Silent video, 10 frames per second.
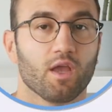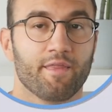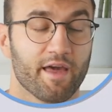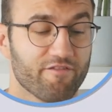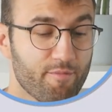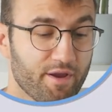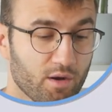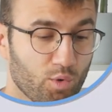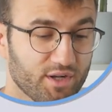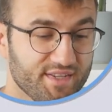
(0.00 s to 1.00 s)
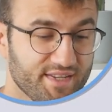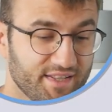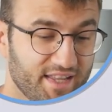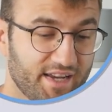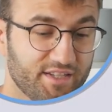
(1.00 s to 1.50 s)
Then from here, we're gonna
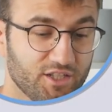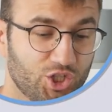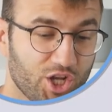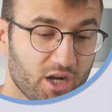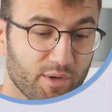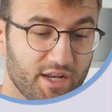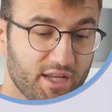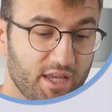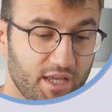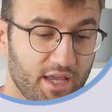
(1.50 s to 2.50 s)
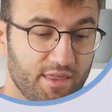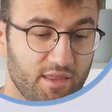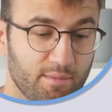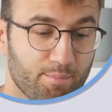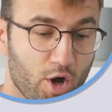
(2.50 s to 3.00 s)
select generate key in
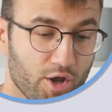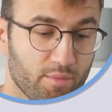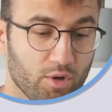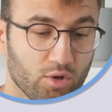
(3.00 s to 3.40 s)
the bottom